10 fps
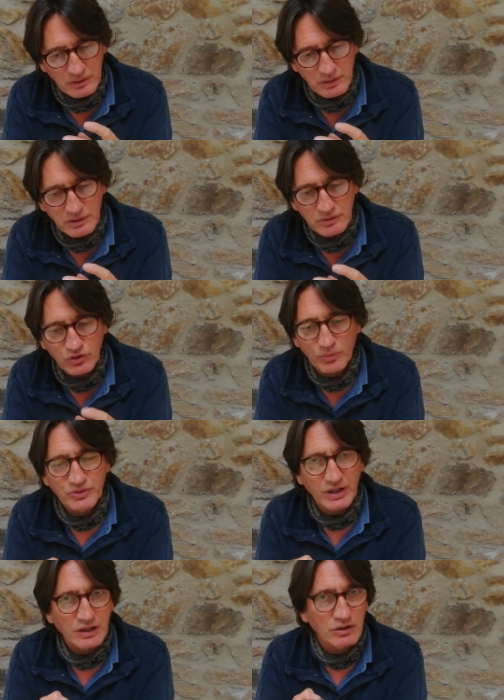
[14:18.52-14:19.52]
The top's
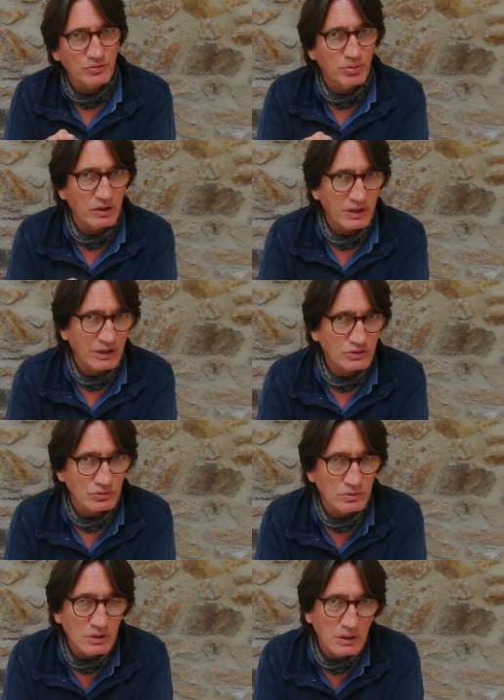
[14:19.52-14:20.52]
taken off by the
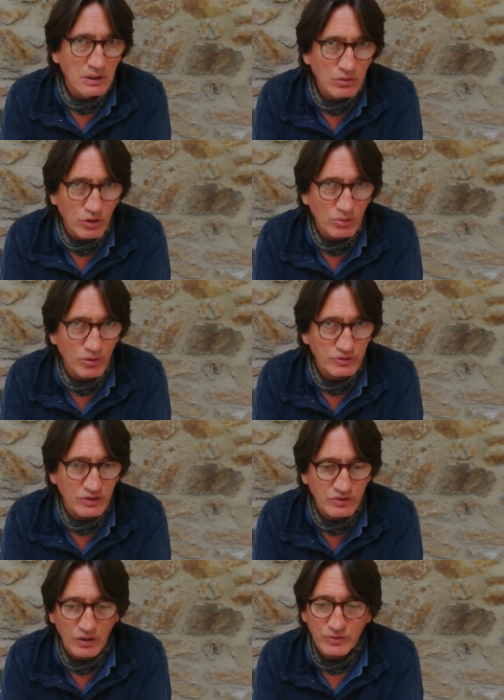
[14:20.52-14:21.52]
actual rocker box
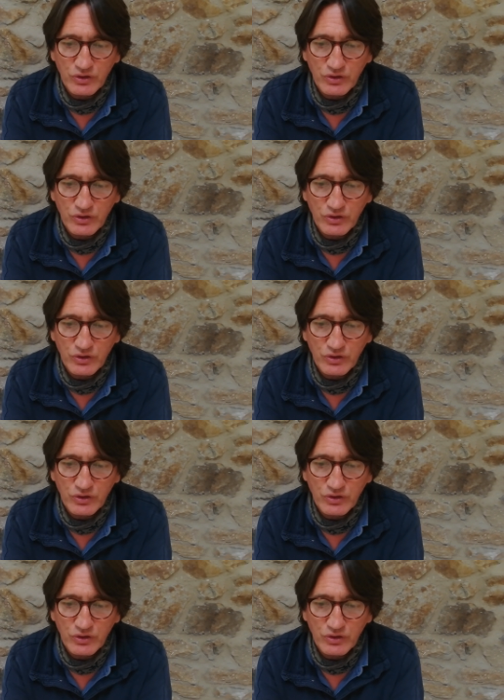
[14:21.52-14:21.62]
itself.